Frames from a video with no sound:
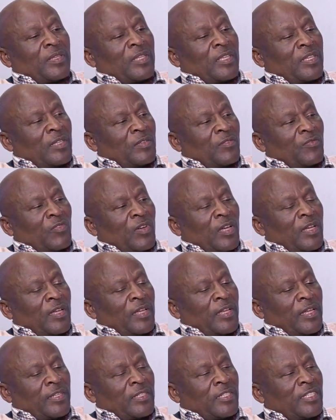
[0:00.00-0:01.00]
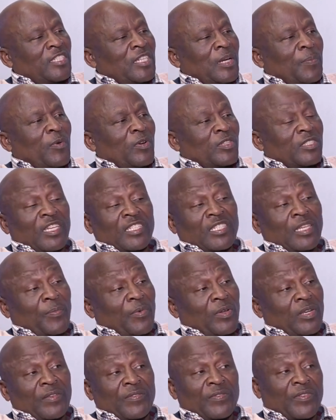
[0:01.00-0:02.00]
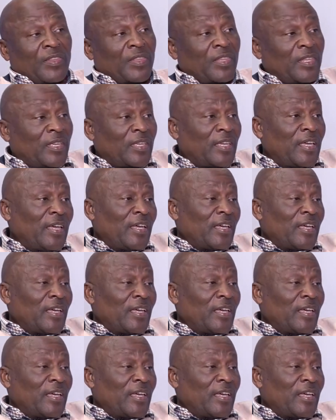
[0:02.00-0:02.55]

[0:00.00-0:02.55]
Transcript: they teach about just about everything,